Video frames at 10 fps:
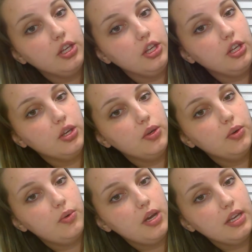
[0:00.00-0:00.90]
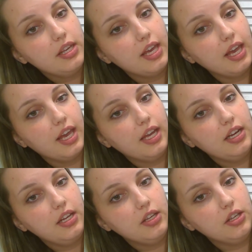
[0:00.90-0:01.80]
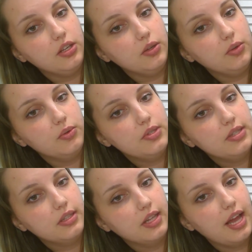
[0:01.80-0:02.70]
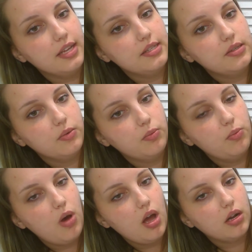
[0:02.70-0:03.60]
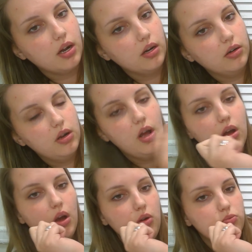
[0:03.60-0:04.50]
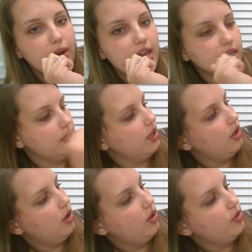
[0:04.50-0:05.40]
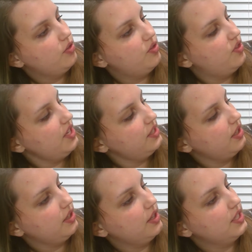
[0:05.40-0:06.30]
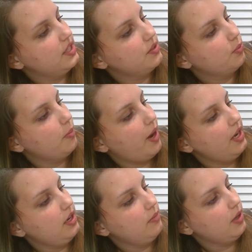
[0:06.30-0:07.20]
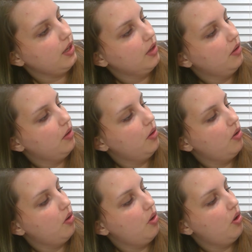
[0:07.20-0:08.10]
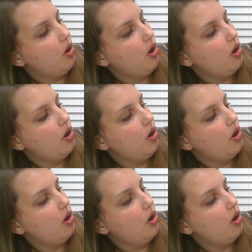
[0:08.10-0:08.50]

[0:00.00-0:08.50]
you can use less water. Oh, wait. This, this is reminding me. Oh,